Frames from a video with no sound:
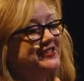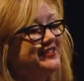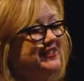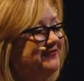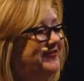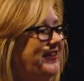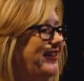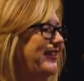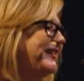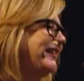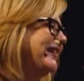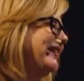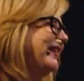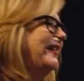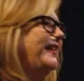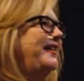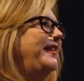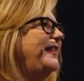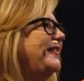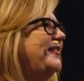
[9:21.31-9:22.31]
that fell in.
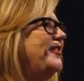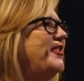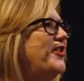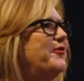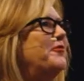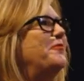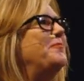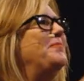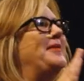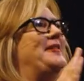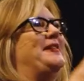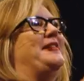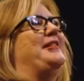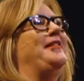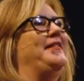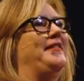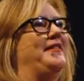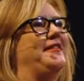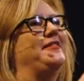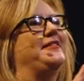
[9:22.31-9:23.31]

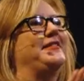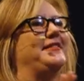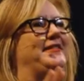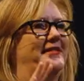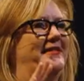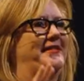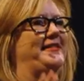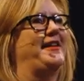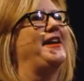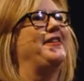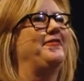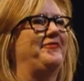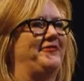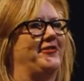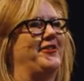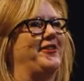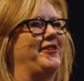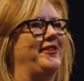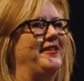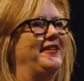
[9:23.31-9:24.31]
Nobody could
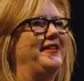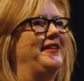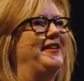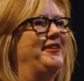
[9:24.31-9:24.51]
decipher